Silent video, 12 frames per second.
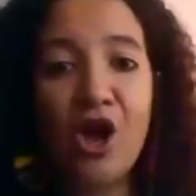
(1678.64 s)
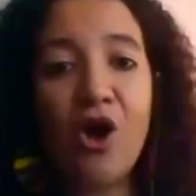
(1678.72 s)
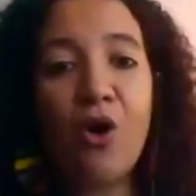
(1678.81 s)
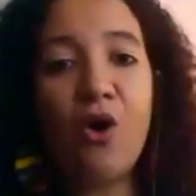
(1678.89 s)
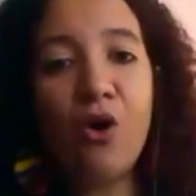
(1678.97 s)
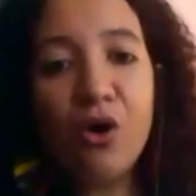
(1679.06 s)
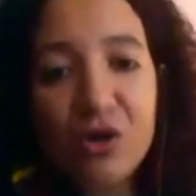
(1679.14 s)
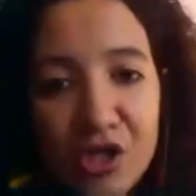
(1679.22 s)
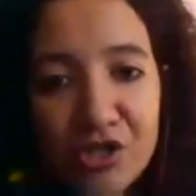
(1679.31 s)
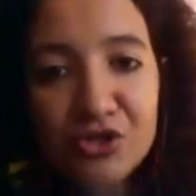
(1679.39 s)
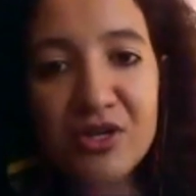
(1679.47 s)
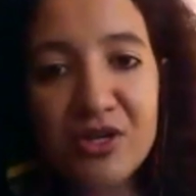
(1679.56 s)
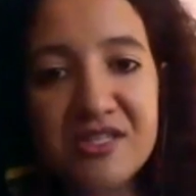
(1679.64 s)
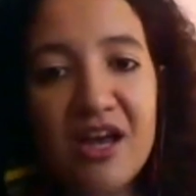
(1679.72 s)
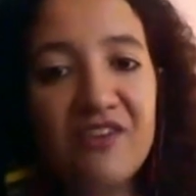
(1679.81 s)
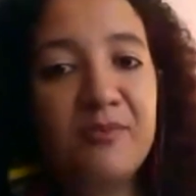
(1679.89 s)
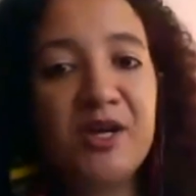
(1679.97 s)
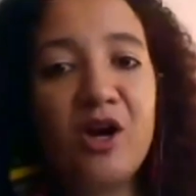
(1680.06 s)
all countries
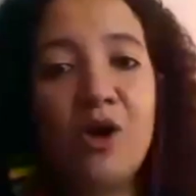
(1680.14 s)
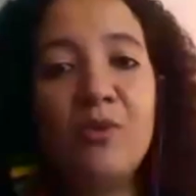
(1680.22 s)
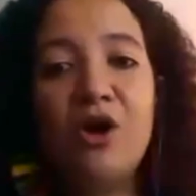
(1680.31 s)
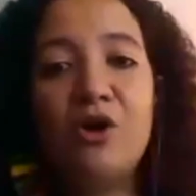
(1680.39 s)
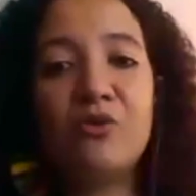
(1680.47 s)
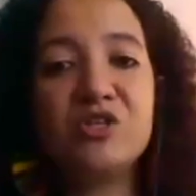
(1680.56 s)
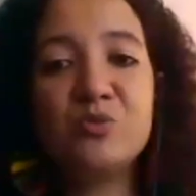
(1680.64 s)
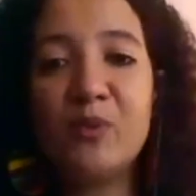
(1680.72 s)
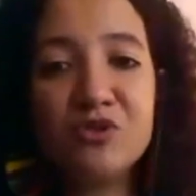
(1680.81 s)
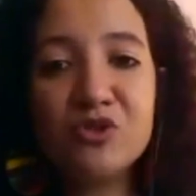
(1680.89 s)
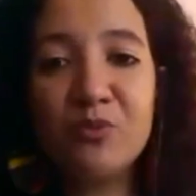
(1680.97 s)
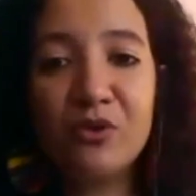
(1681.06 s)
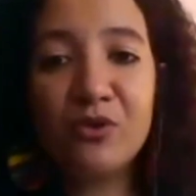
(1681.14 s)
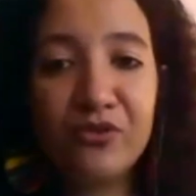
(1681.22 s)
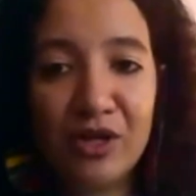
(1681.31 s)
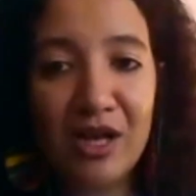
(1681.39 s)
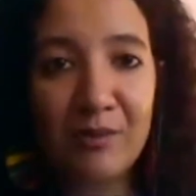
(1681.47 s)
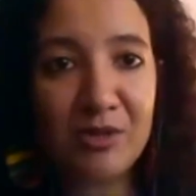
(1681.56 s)
have become responsible for
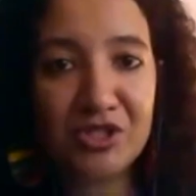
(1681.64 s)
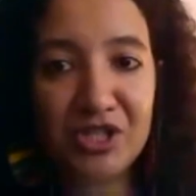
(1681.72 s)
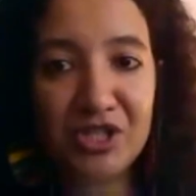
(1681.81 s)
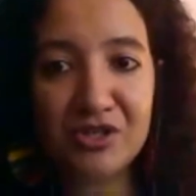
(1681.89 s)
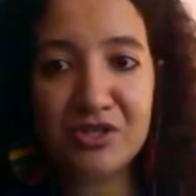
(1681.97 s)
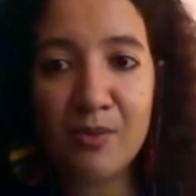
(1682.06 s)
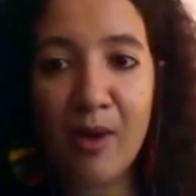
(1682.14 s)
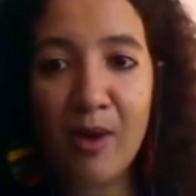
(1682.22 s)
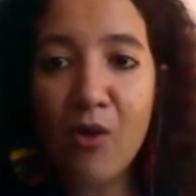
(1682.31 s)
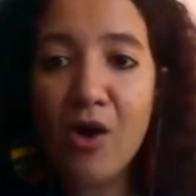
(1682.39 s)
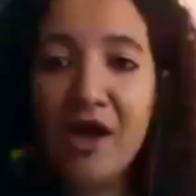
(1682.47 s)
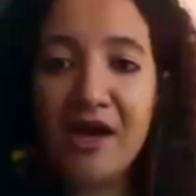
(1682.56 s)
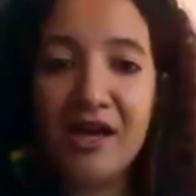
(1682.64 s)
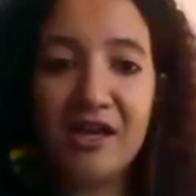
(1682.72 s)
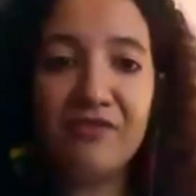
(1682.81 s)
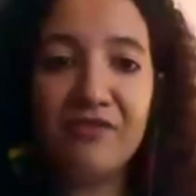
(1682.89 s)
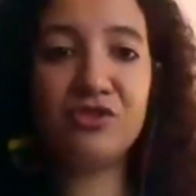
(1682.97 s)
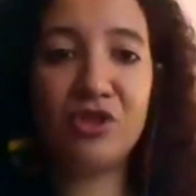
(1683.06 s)
climate change somehow,
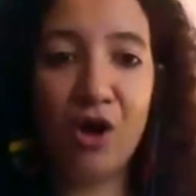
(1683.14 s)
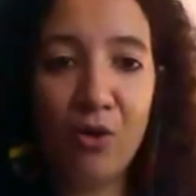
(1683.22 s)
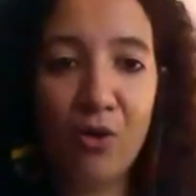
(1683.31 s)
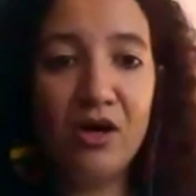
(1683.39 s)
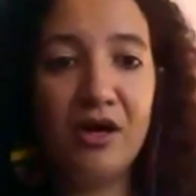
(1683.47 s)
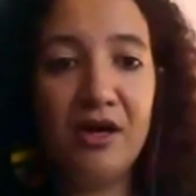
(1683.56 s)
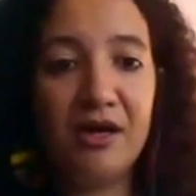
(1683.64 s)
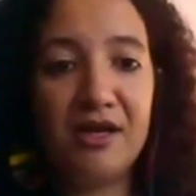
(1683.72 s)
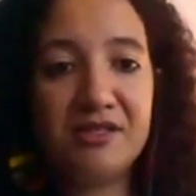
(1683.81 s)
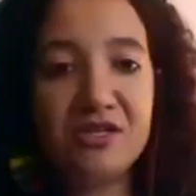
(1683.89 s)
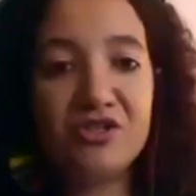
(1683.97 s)
even though it is